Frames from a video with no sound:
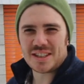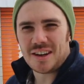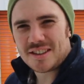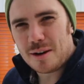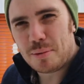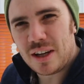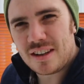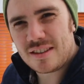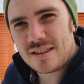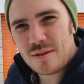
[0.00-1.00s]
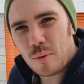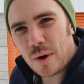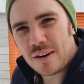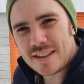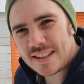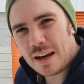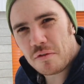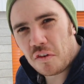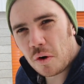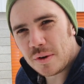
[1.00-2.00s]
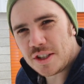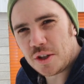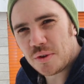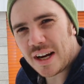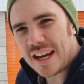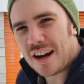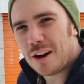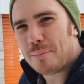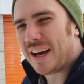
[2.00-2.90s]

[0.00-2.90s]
results, I'll put where to skip forward to right here.